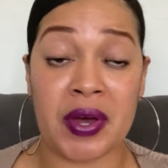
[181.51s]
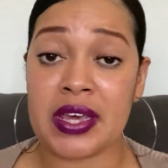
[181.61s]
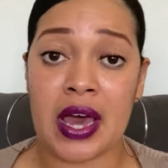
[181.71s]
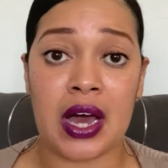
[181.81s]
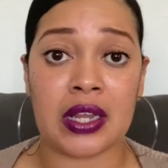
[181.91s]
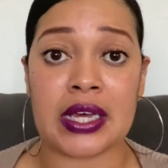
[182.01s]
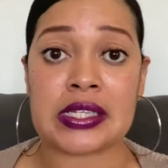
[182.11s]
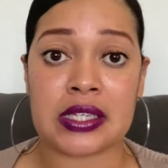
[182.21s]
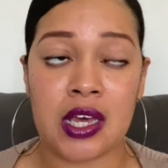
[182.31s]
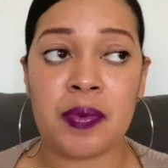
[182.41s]
yeah, like
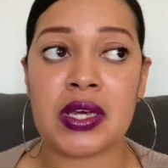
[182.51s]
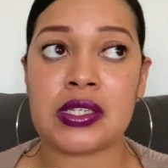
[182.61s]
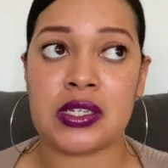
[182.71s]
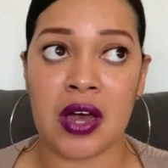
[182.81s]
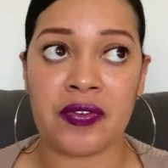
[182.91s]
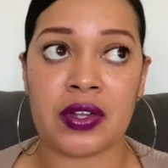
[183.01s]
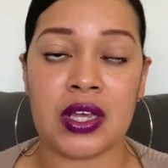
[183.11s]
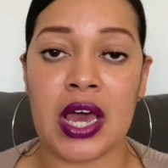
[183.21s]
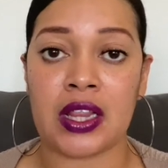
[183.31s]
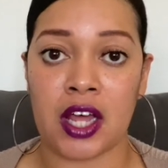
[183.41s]
sleep is definitely
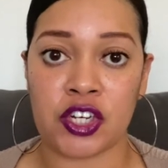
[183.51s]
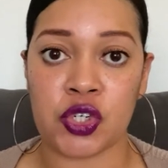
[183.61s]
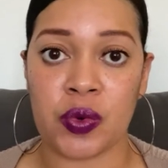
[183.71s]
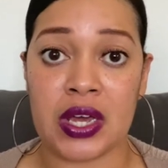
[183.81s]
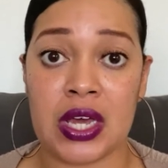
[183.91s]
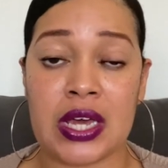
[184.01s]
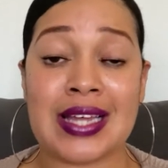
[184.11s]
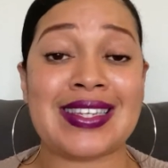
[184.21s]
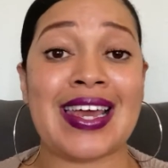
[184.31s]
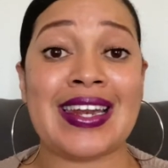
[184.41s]
a luxury.
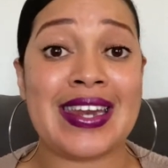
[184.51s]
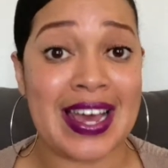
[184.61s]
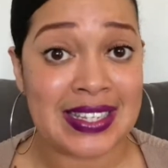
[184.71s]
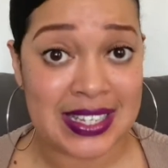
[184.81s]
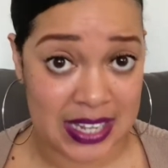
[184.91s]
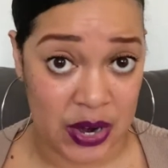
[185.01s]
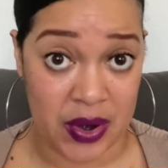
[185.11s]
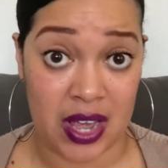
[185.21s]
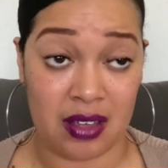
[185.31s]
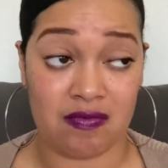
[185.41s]
It's a
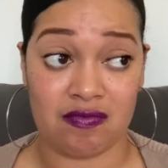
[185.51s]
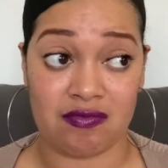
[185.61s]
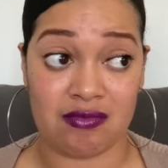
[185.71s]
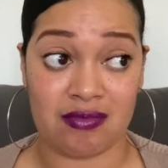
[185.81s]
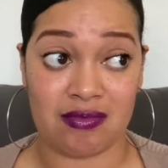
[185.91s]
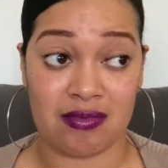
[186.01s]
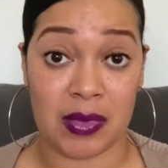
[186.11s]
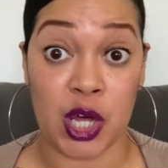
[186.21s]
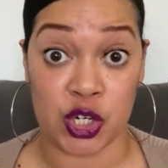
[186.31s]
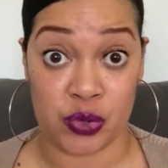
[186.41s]
necessary
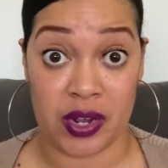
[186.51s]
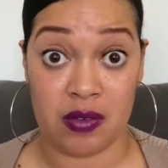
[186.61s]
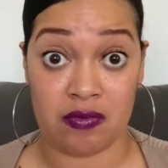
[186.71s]
luxury.